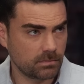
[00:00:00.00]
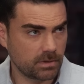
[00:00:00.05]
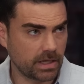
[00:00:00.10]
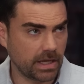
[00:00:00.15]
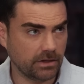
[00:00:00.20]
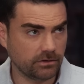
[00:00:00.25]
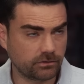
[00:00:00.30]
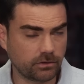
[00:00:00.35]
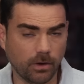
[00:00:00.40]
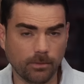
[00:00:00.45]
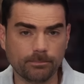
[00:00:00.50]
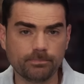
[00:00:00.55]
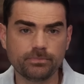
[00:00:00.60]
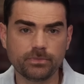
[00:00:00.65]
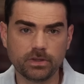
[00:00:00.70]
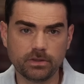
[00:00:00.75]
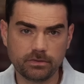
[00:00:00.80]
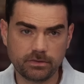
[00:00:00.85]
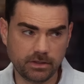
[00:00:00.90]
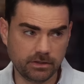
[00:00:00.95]
Okay, so
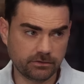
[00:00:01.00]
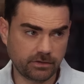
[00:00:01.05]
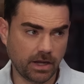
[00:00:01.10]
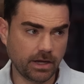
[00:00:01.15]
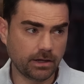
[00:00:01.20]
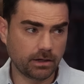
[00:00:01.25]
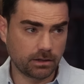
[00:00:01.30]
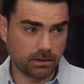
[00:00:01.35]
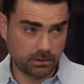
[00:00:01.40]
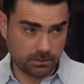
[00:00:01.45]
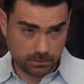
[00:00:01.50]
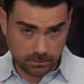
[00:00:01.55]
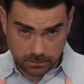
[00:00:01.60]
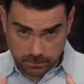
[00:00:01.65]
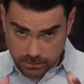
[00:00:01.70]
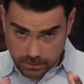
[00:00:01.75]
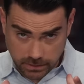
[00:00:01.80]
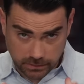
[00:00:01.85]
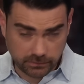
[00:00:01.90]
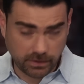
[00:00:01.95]
the entire
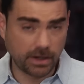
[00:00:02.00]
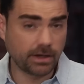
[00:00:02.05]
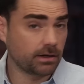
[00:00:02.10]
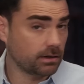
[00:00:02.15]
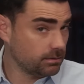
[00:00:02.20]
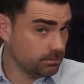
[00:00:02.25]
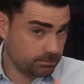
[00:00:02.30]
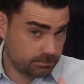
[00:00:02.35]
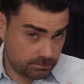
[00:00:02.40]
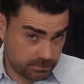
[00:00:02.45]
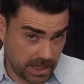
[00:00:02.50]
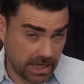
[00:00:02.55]
the entire